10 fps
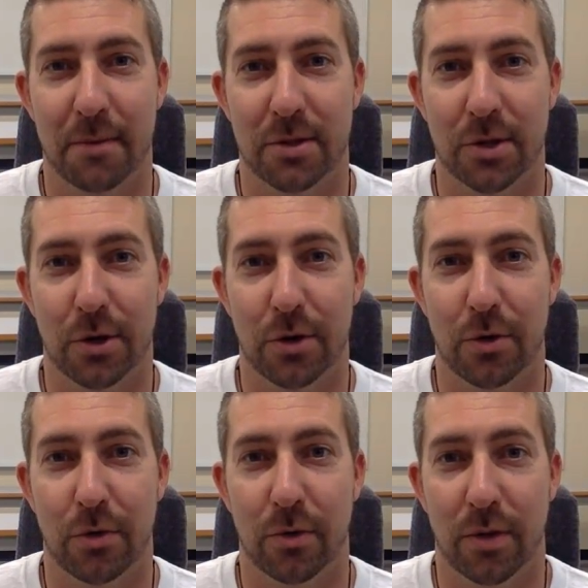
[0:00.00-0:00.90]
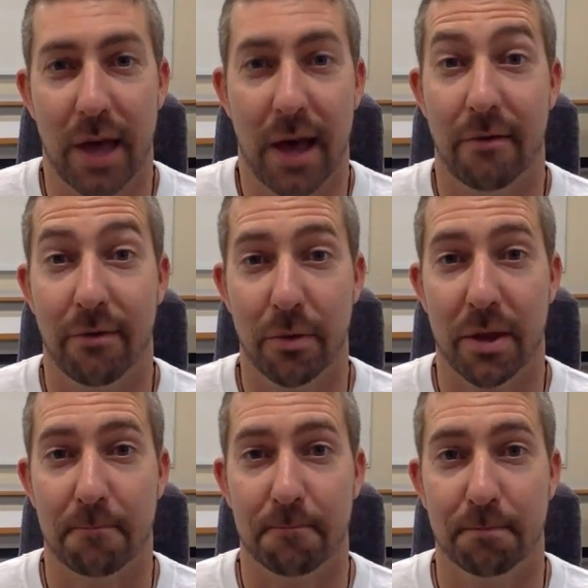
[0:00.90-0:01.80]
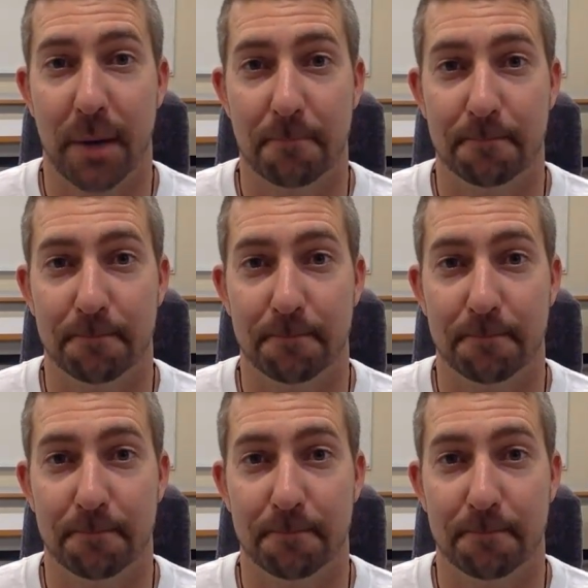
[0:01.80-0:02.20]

So yeah, have fun with it. Bye.